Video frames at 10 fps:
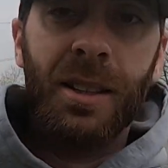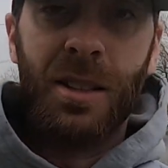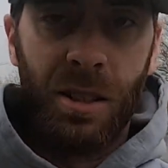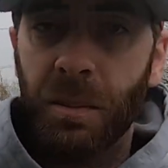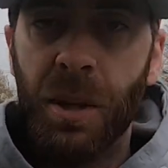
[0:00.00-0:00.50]

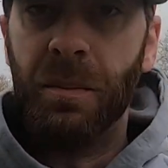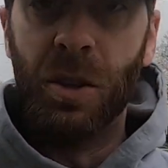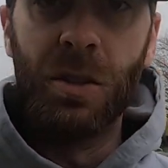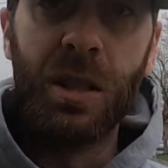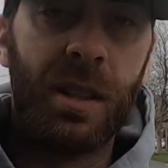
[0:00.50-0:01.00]
Some
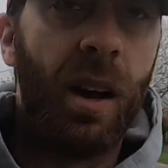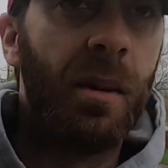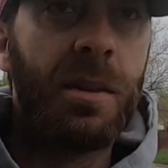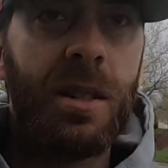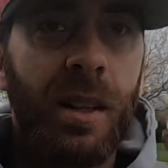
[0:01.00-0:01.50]
confusing
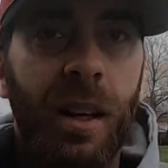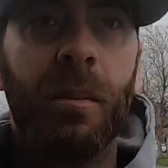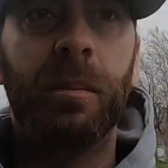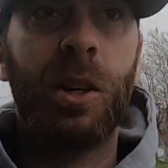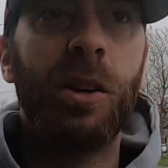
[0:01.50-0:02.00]
times, and
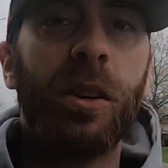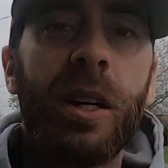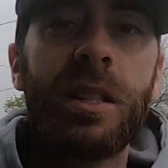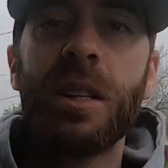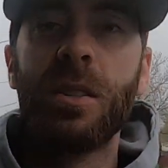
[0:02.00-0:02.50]
I'm
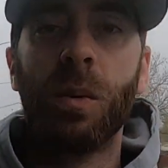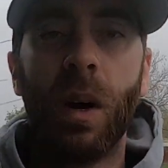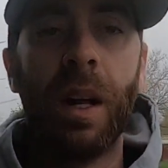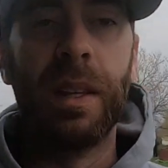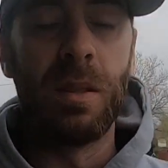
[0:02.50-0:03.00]
curious as to
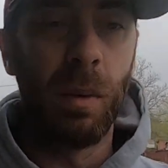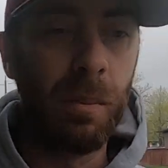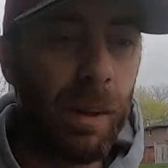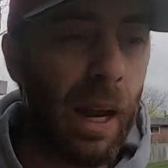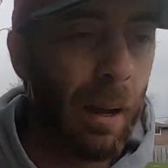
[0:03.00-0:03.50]
why this
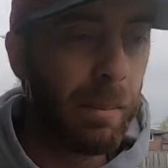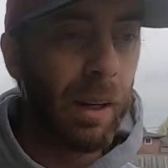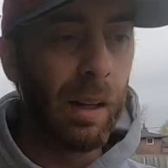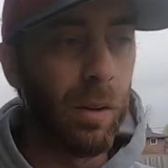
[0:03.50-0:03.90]
might be happening.